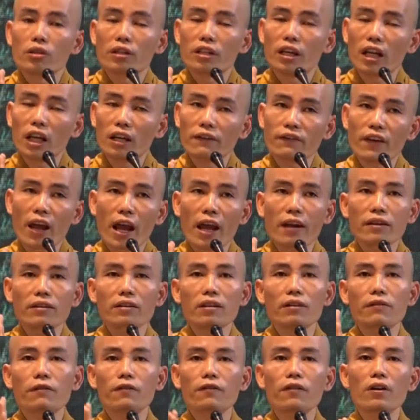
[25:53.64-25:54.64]
give
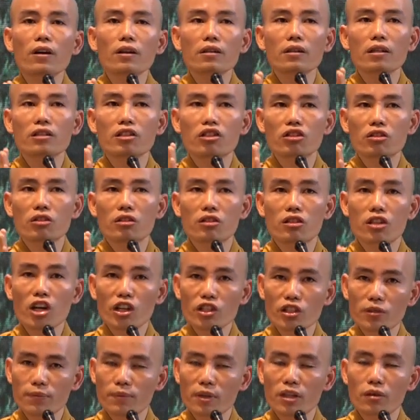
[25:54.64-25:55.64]
any further
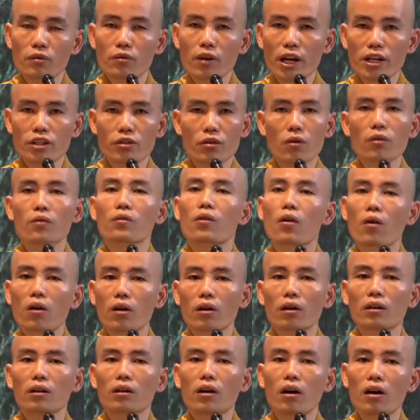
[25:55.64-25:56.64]
judgment, right or
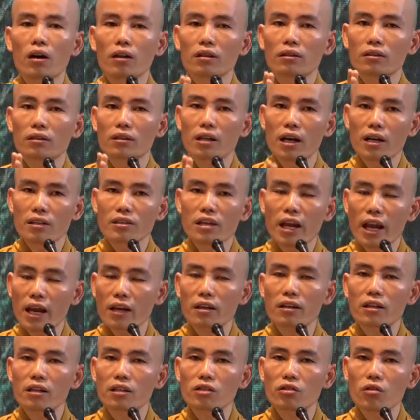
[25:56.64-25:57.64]
wrong, on that
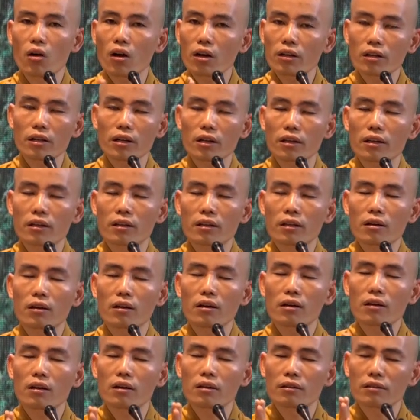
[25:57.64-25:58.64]
anger talking,
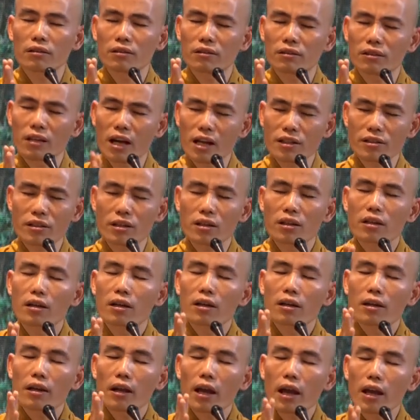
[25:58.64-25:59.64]
on that
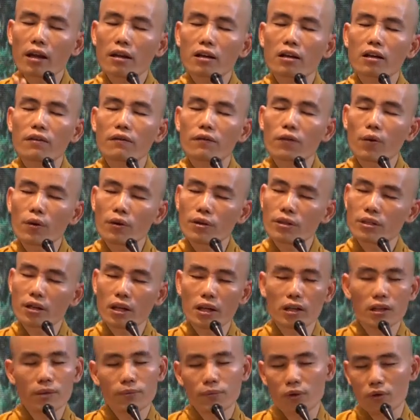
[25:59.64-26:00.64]
anger voice
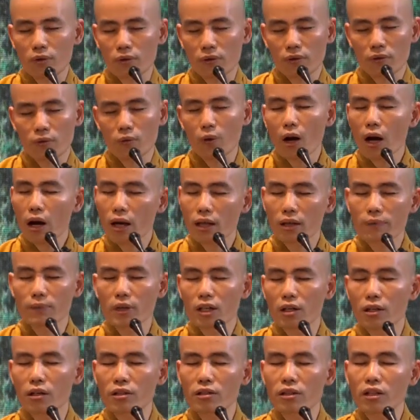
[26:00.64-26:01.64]
anymore. Why?
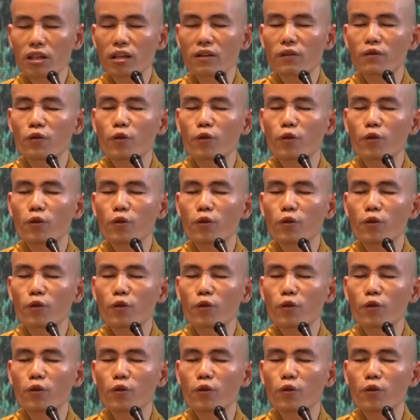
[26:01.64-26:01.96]
Because it